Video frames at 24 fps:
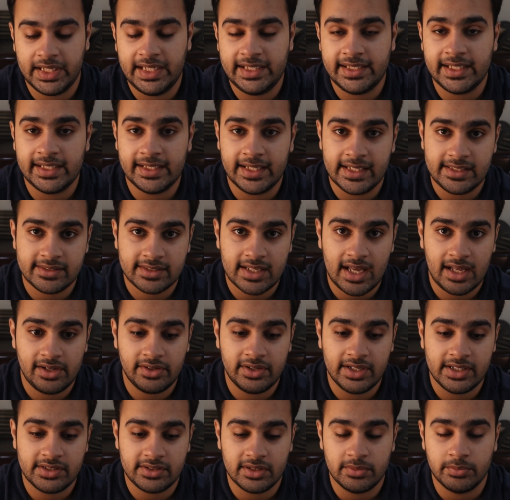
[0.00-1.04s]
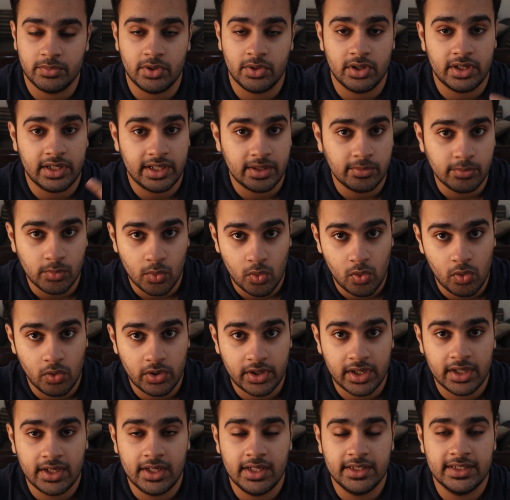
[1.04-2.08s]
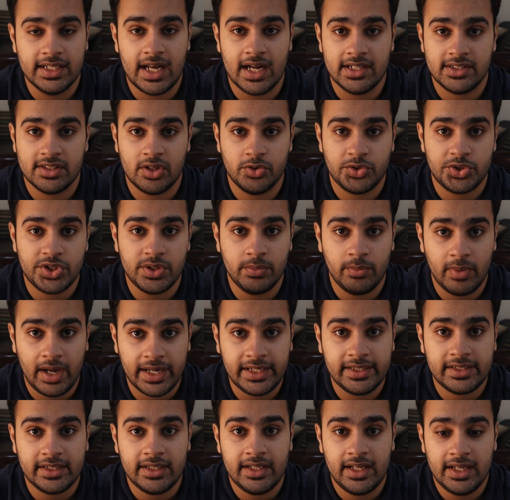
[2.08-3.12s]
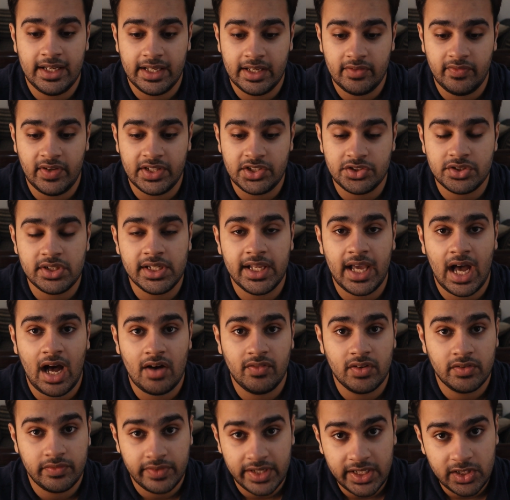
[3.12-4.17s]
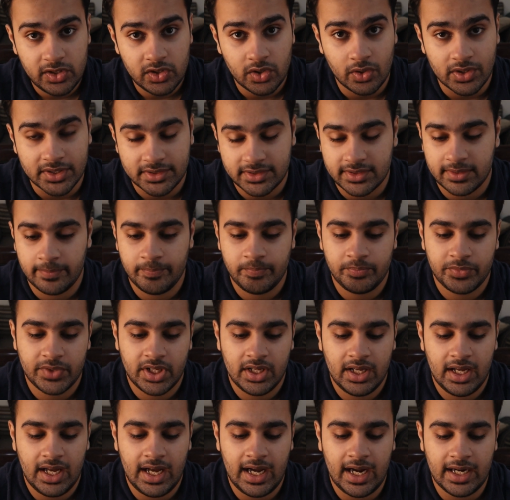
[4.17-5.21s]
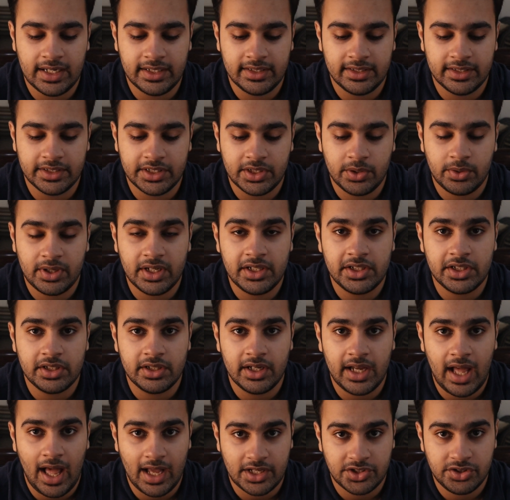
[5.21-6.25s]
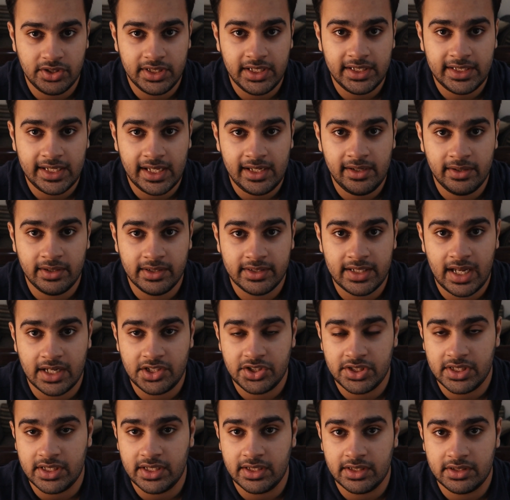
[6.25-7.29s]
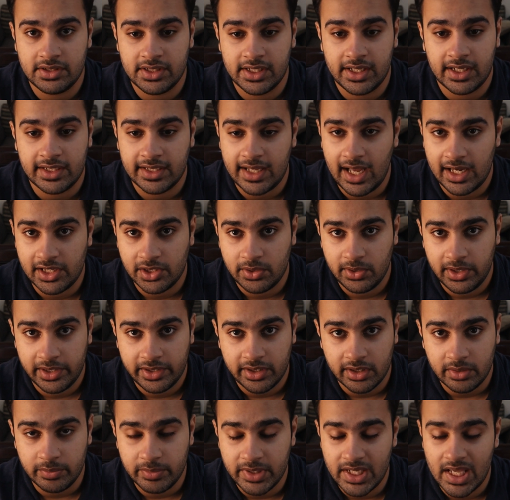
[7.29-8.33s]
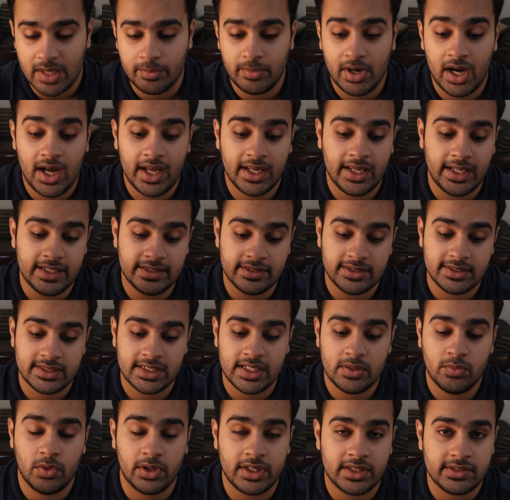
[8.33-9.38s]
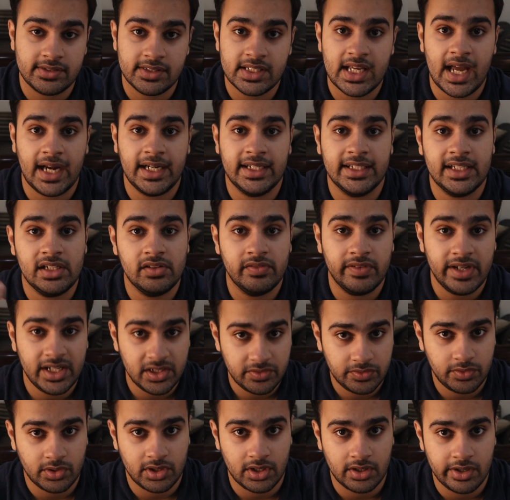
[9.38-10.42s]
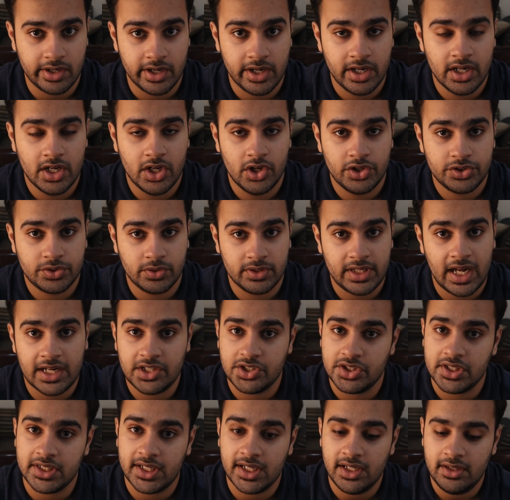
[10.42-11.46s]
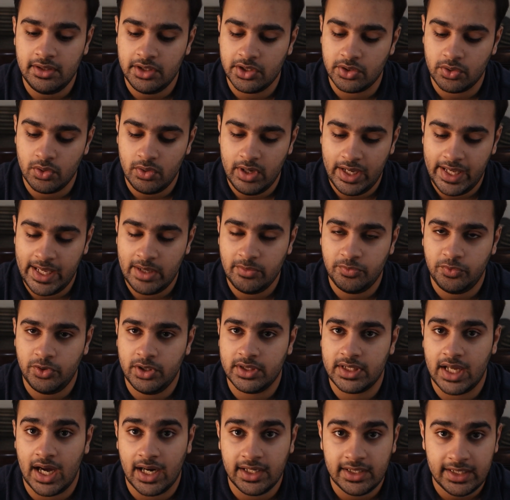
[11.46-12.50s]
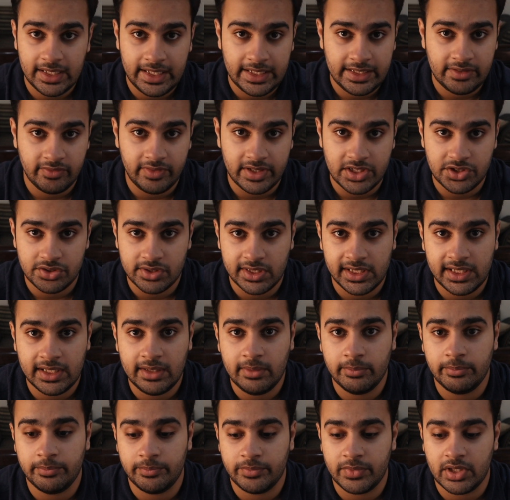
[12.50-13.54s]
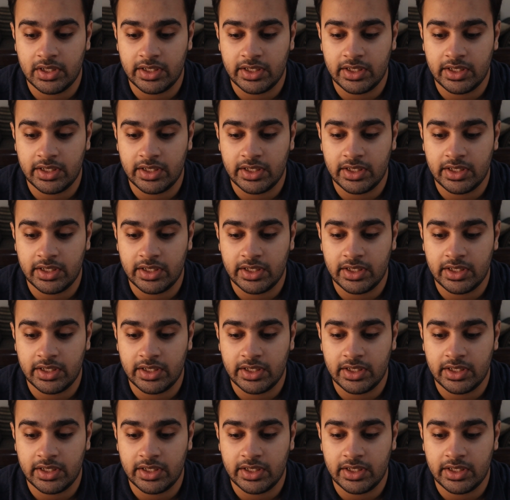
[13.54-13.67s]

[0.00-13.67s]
eating less calories and burning more. That's how she might eventually have a weight loss. And you can actually tell her that she can calculate her BMI and see what is the ideal weight for her, so that she can aim for that and eventually